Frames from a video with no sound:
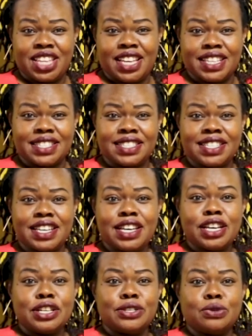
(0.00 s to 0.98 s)
things.
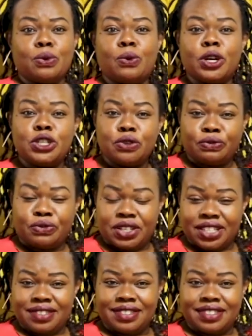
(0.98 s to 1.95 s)
So what you
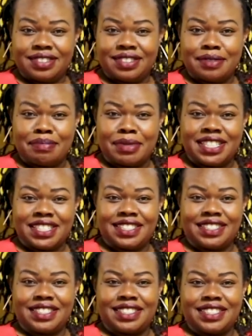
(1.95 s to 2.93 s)
feel
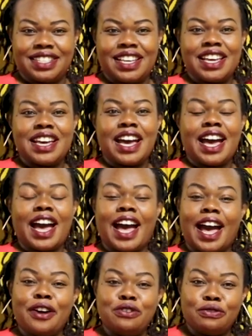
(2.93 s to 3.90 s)
matters.
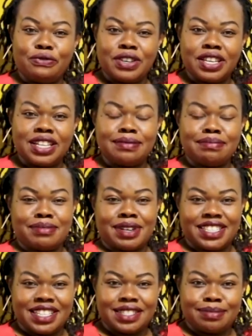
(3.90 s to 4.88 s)
How you feel
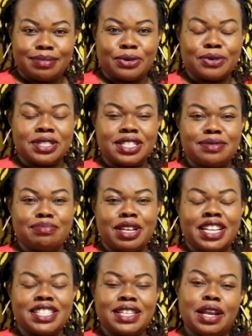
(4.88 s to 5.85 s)
matters because
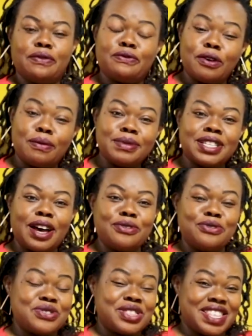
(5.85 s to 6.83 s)
it informs how
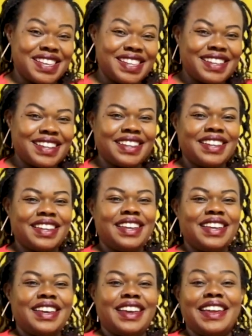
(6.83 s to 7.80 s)
you think,
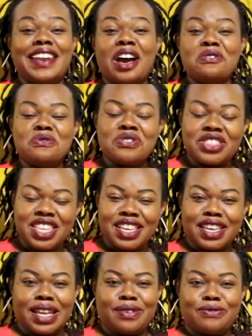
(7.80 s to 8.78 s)
and how you
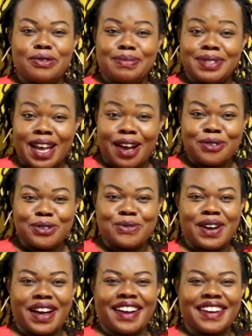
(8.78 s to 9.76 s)
think informs how you
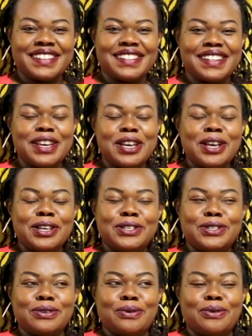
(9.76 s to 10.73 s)
act.
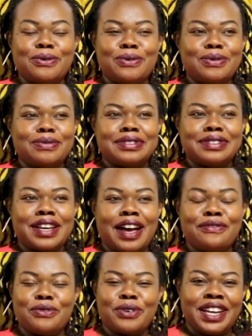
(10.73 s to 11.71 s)
So
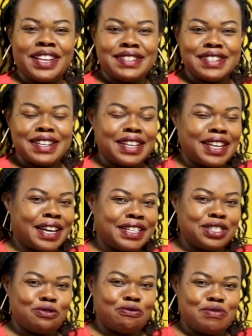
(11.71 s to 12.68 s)
avoid
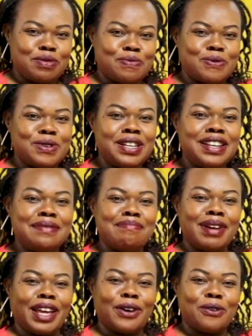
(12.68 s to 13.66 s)
negative people
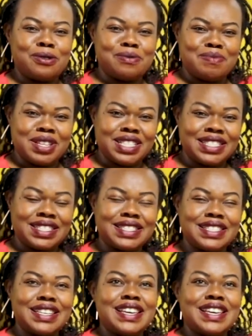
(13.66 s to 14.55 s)
by all means.